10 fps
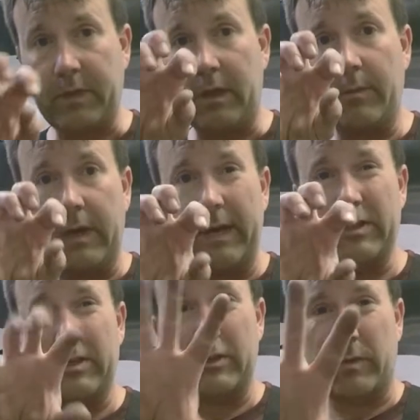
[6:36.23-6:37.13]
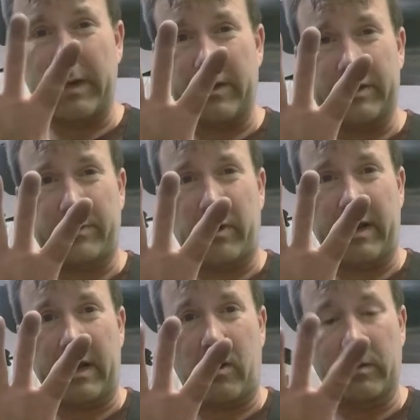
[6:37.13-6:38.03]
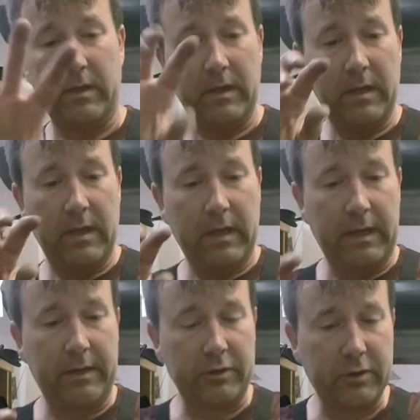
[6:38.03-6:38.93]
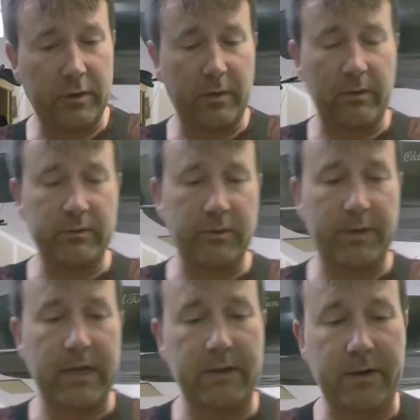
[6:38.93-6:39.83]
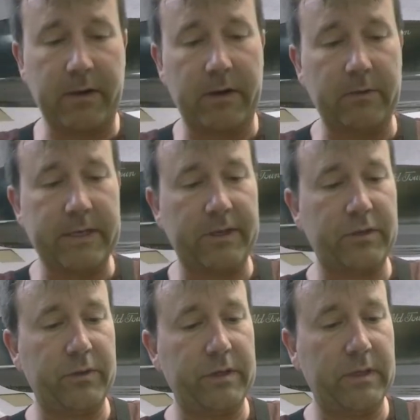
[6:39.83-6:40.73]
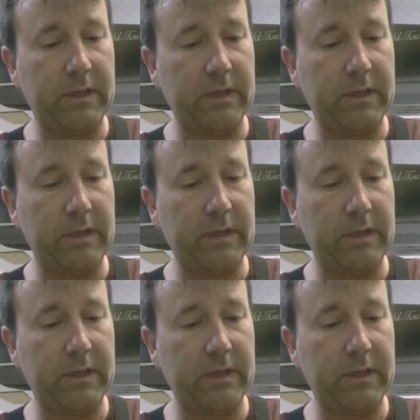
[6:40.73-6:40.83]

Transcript: My head studs wanted to spread out, and I'll show you what was going on there. I was actually